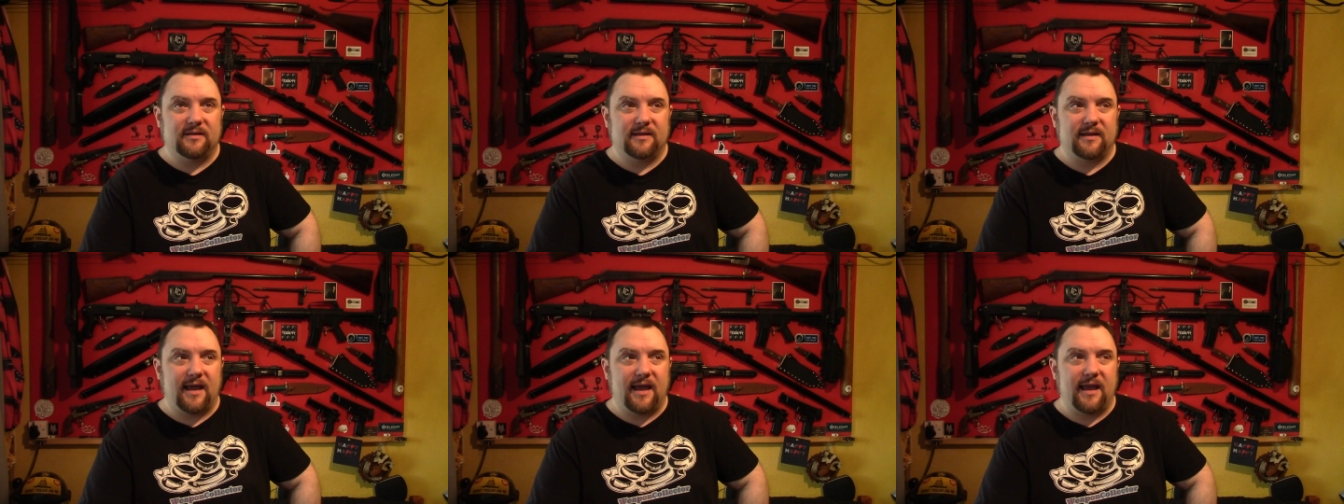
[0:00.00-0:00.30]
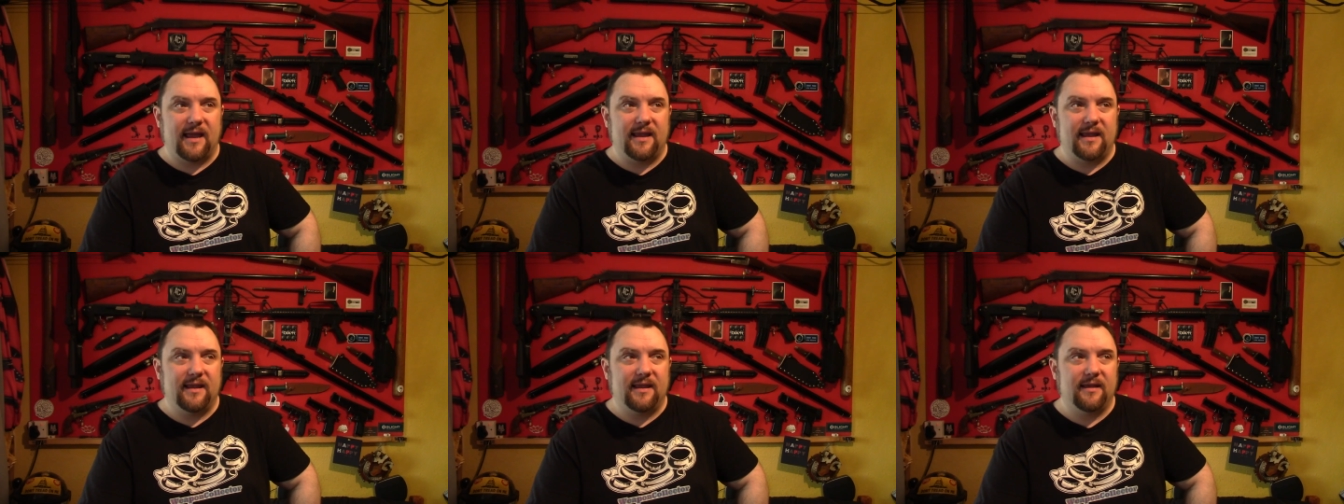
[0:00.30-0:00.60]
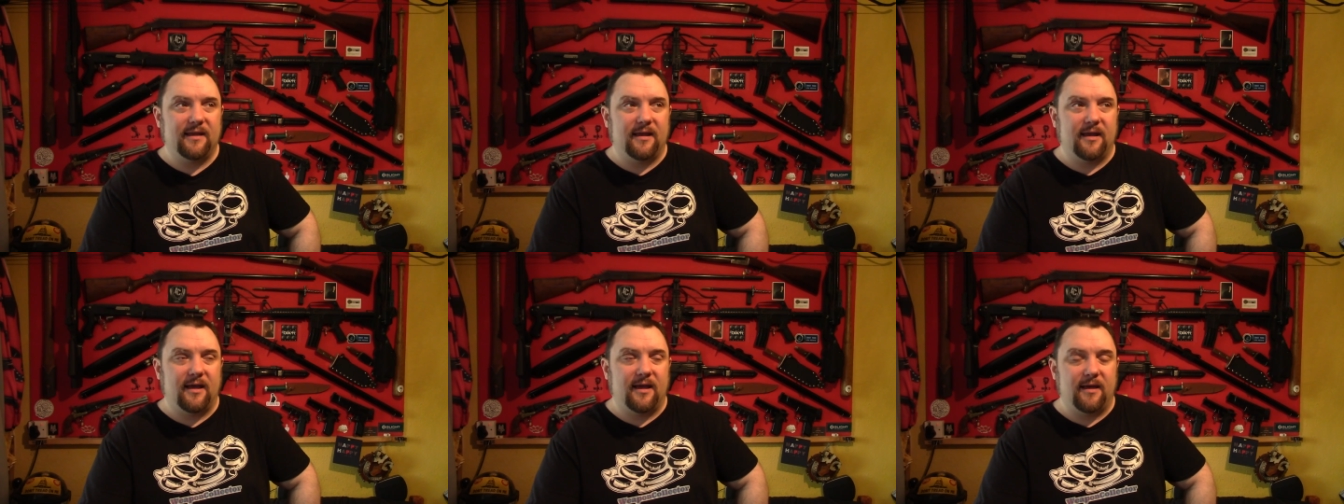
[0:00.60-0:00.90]
today.
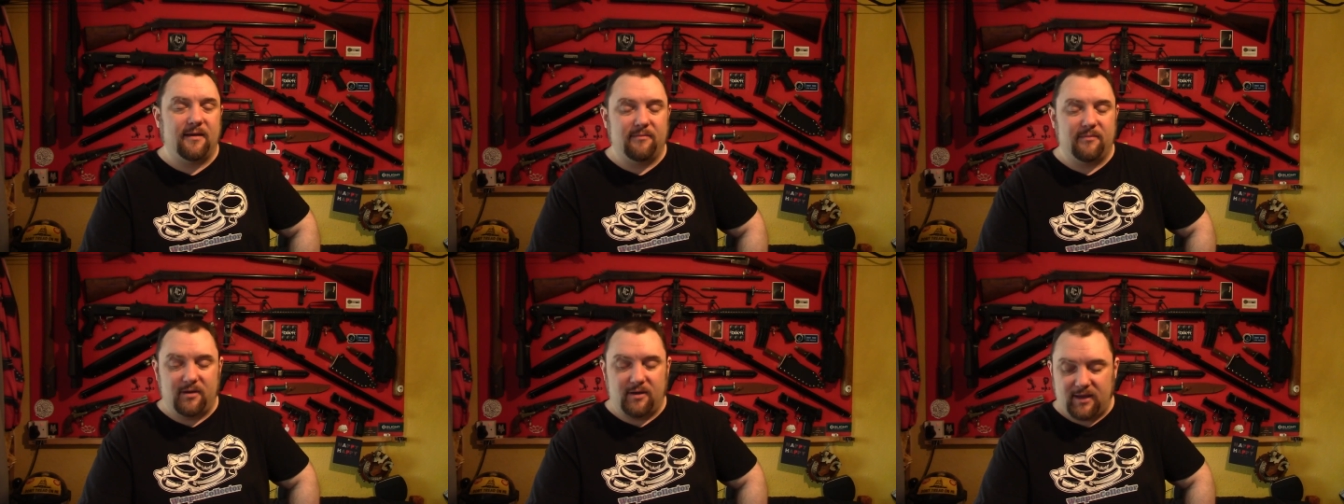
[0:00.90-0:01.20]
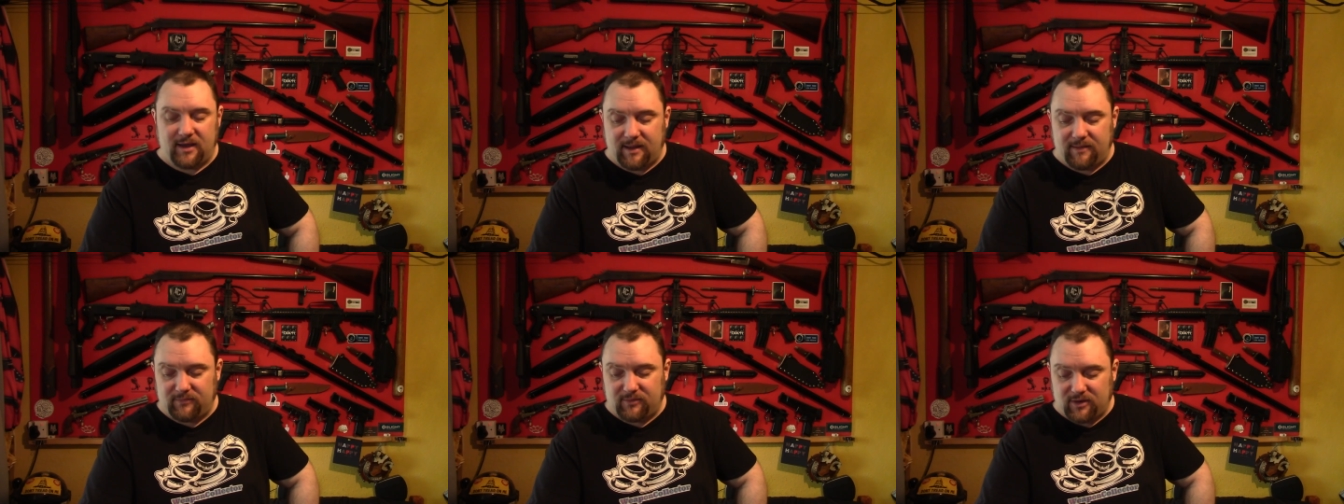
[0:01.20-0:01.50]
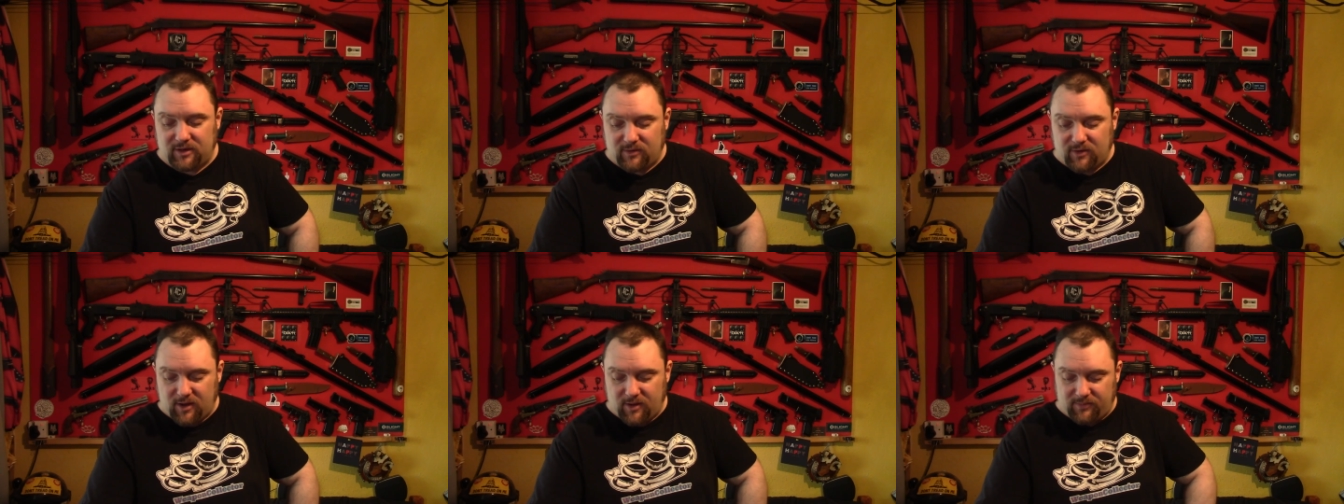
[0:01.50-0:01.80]
Um, I am
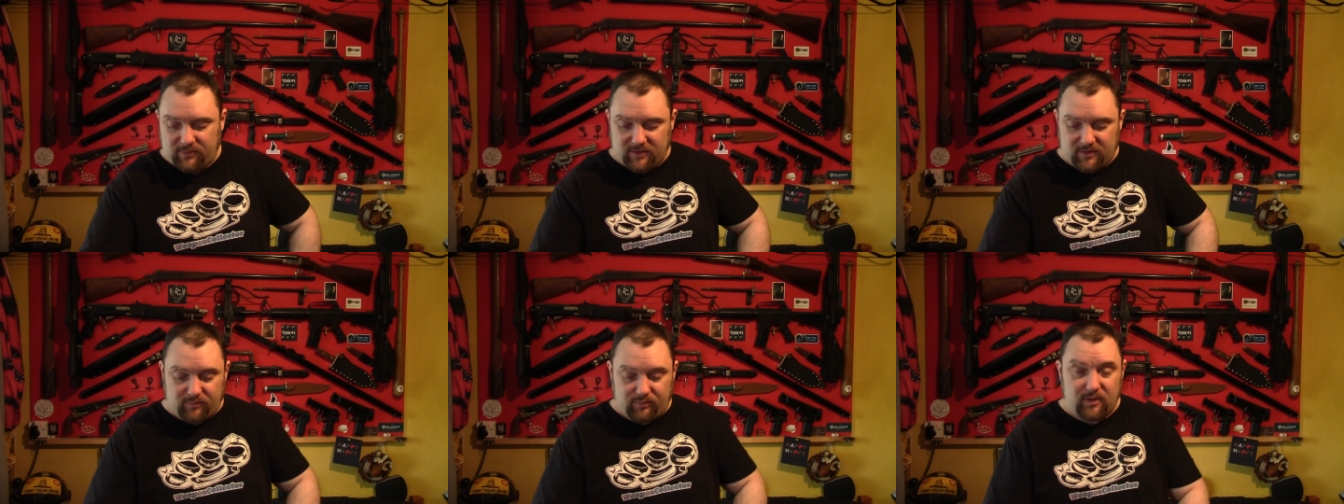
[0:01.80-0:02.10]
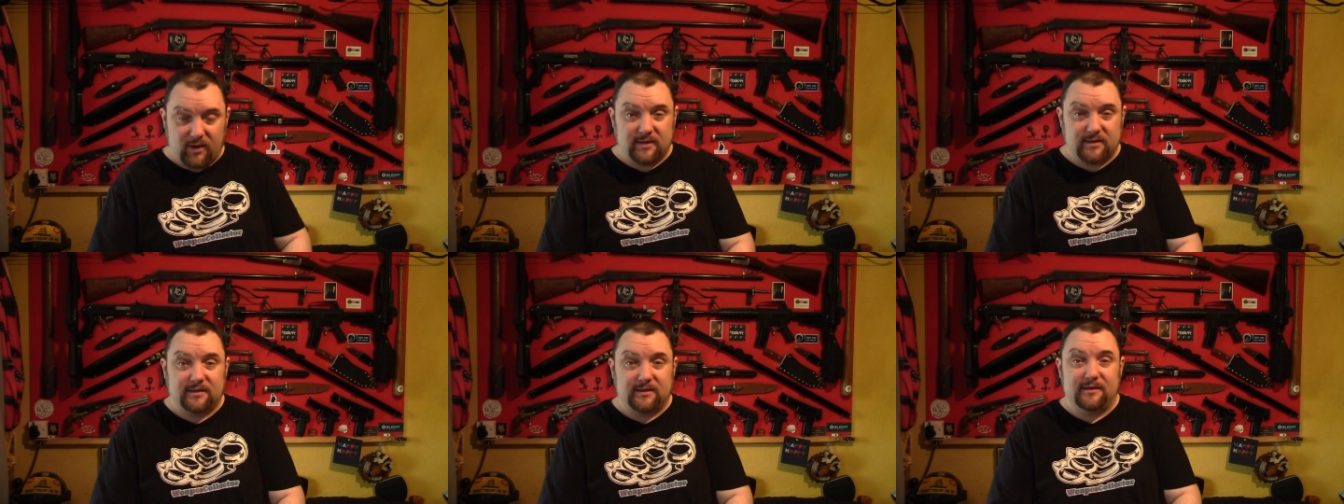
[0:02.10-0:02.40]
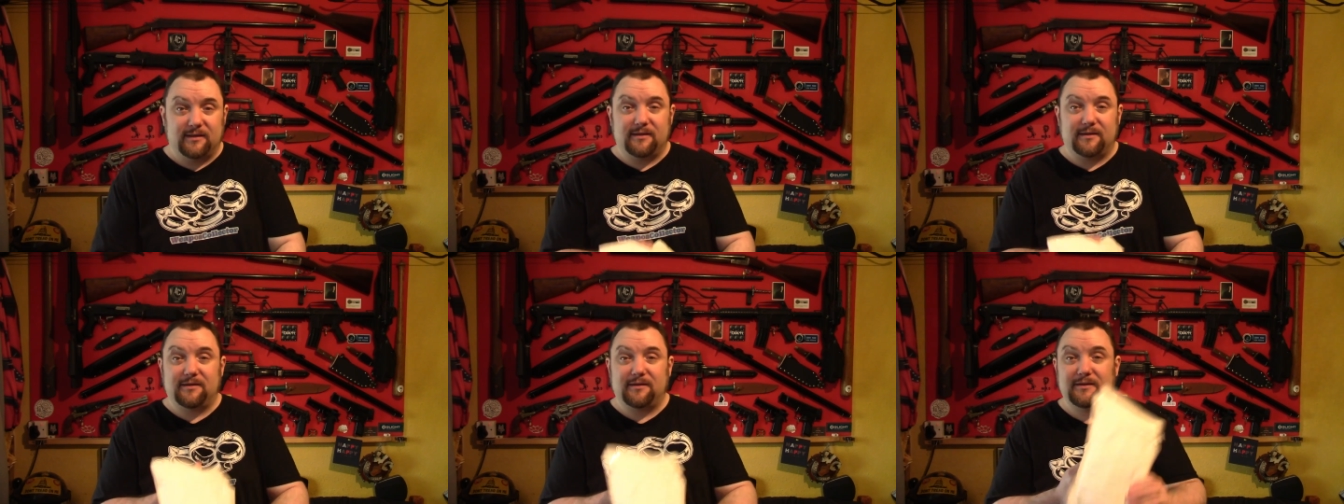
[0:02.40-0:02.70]
going to open a
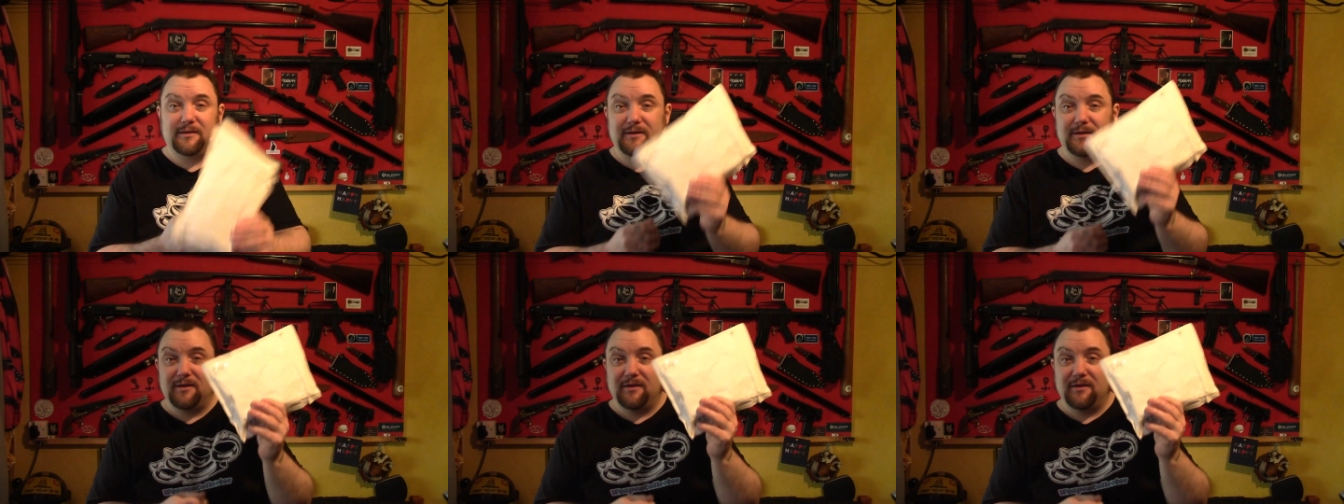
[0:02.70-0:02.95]
present